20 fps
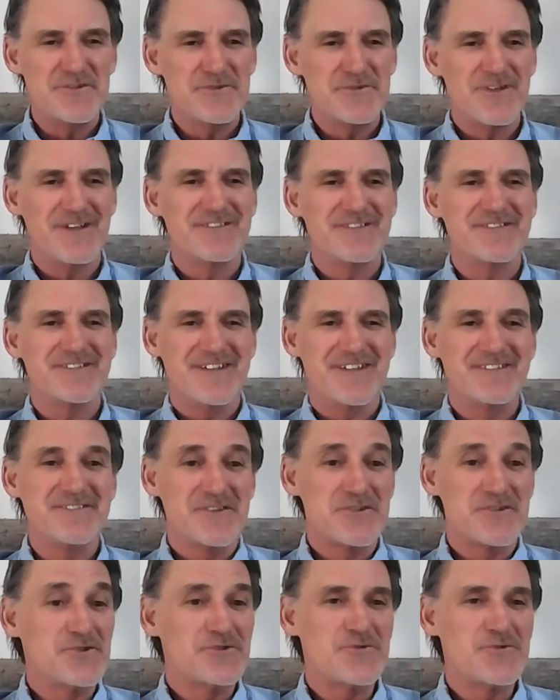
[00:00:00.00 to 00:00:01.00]
thank you.
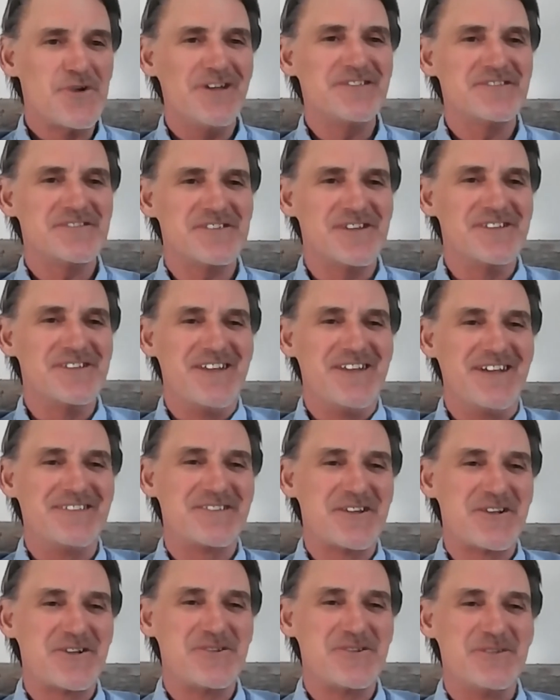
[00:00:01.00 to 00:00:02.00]
That's a good
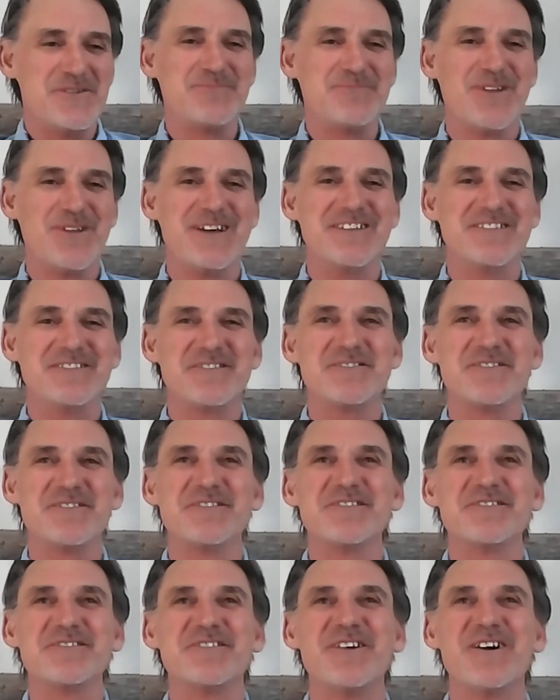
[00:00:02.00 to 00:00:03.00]
question. That's a good
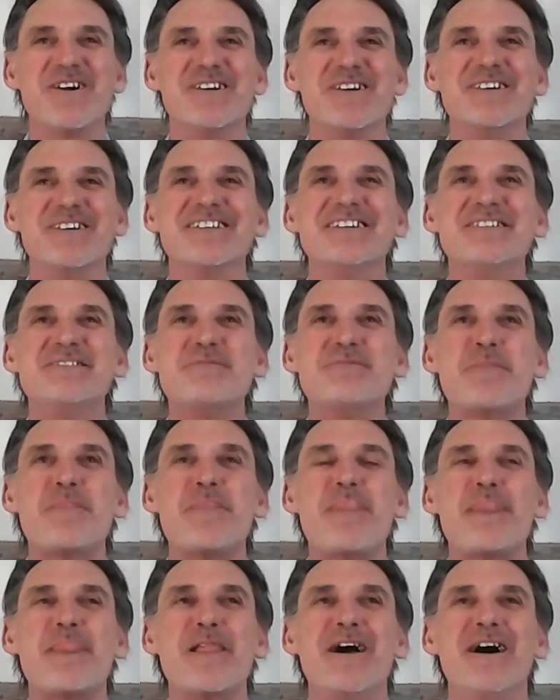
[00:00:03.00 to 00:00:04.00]
place to start.
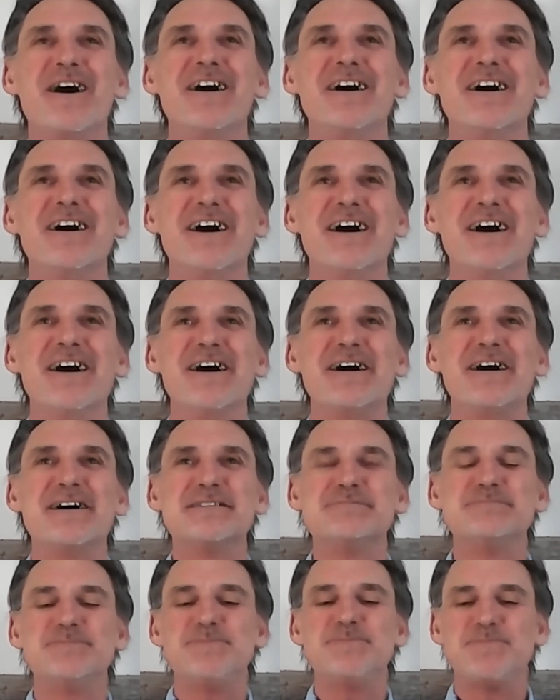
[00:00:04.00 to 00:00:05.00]

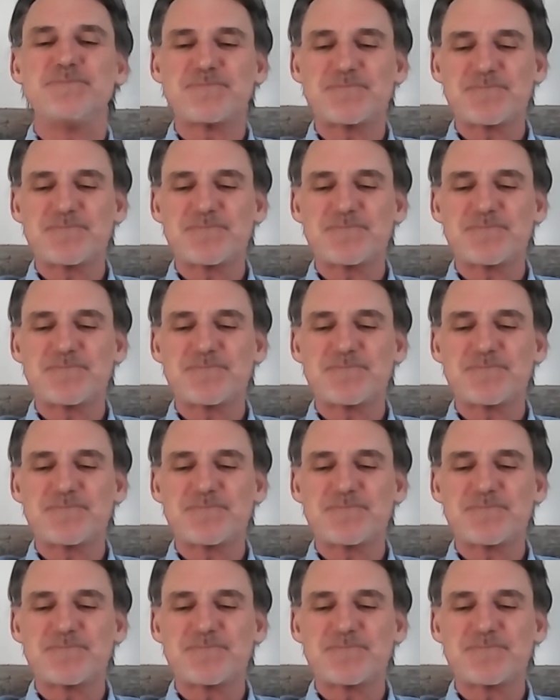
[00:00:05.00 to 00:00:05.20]
Um,